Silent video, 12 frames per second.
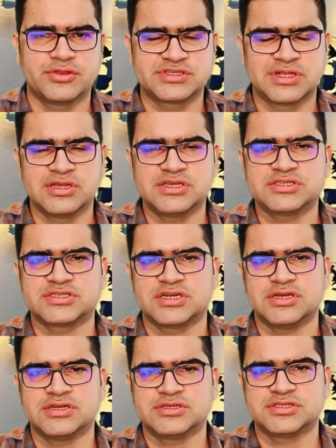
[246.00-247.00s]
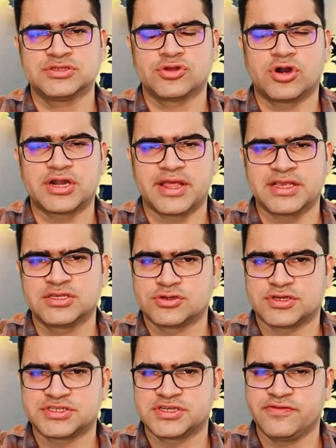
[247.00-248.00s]
This list is not
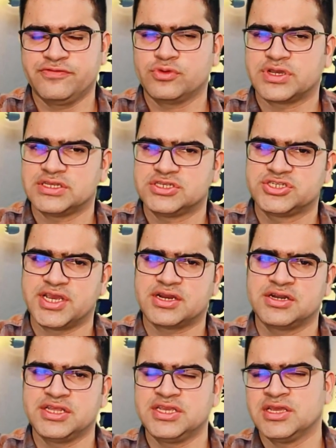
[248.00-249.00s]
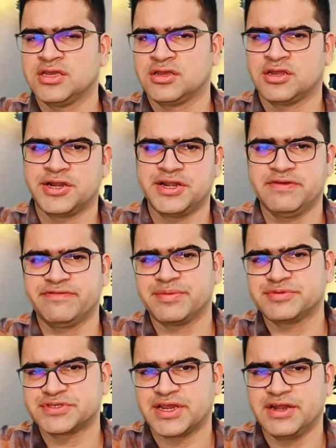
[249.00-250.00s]
exhaustive. You can check DAAD
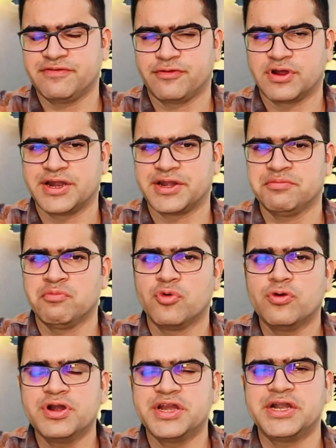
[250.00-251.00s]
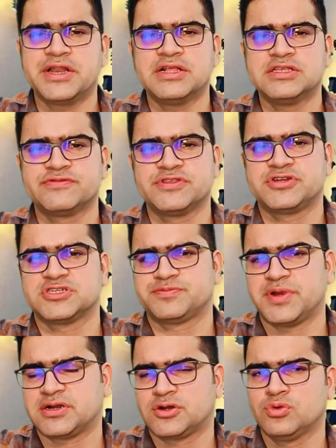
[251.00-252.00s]
website for getting more details with
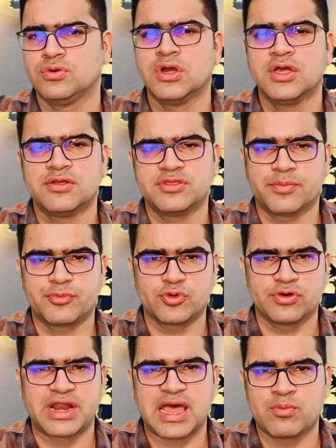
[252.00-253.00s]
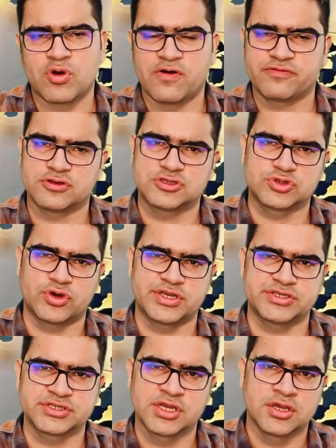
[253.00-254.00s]
respect to the program of your
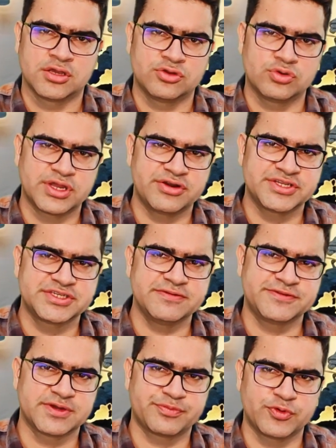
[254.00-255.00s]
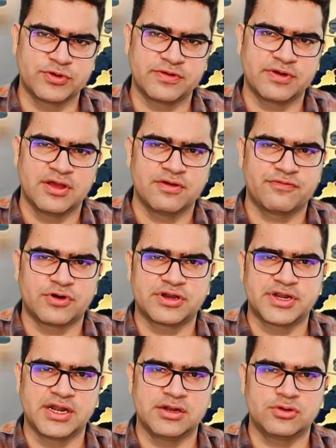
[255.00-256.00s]
choice. You can receive support
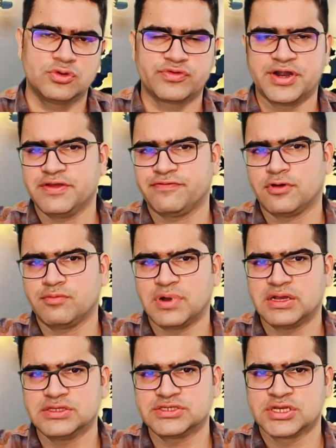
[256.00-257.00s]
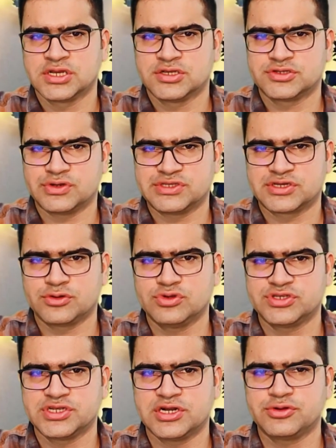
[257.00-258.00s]
for 10 to 24 months, so it's
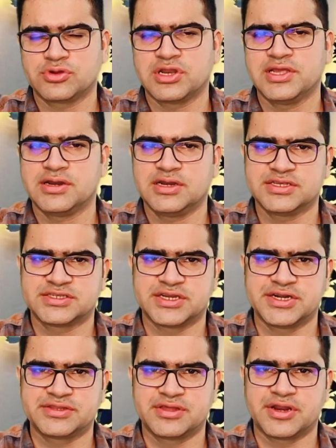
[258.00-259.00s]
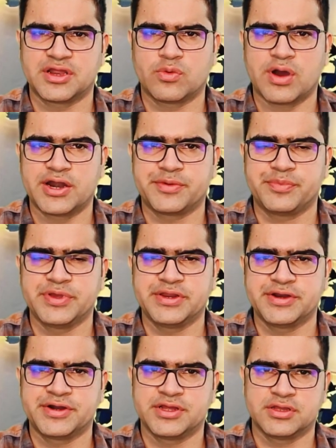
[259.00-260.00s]
crucial to clearly state the required
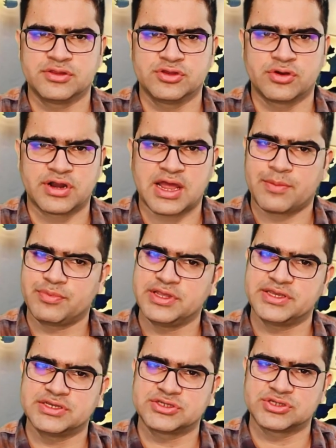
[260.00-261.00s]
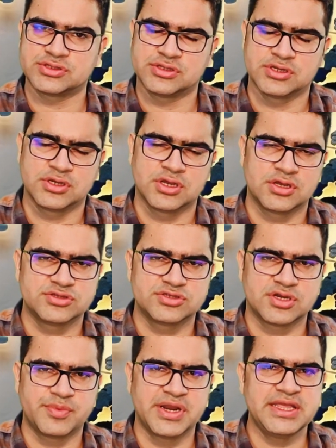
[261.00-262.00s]
period in your application.
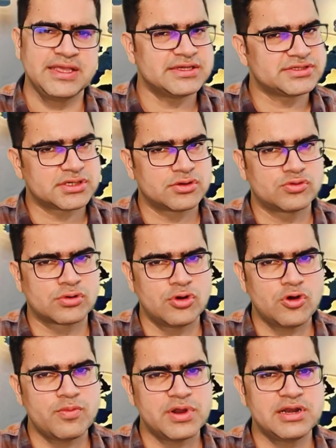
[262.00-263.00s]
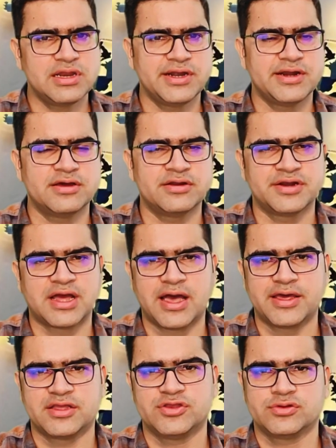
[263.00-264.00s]
Germany is a global leader in
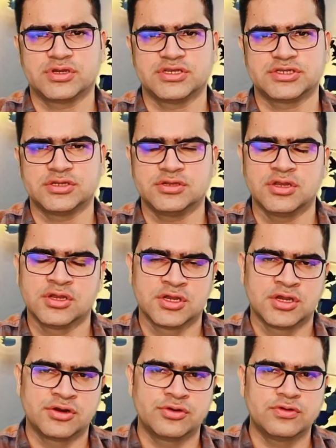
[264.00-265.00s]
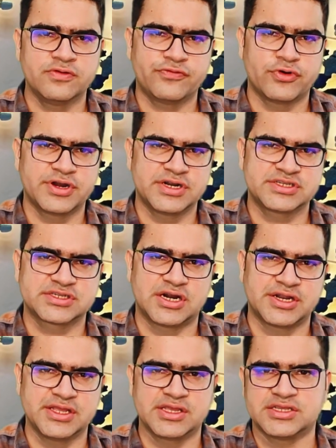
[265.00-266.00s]
higher education, known for its
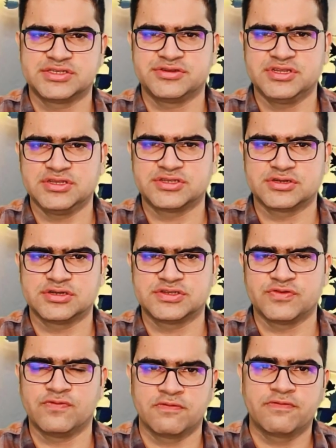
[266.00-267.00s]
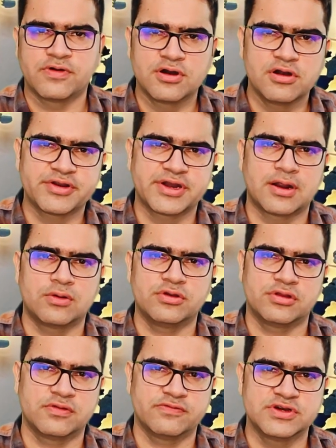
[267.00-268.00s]
cutting edge research, world
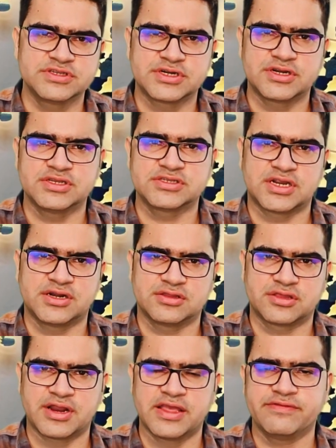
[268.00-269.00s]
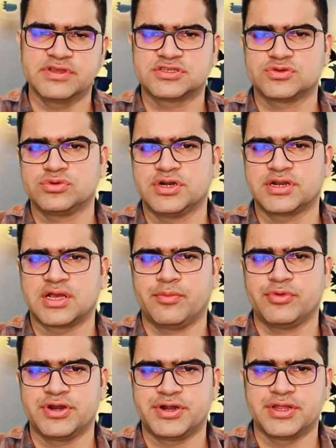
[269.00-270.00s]
renowned universities, and a thriving student
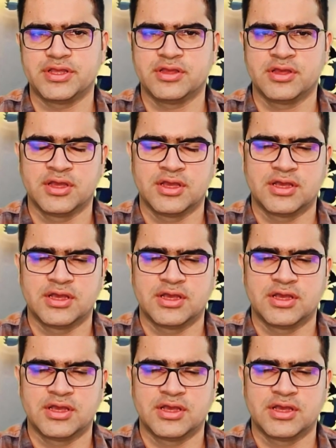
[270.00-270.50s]
community.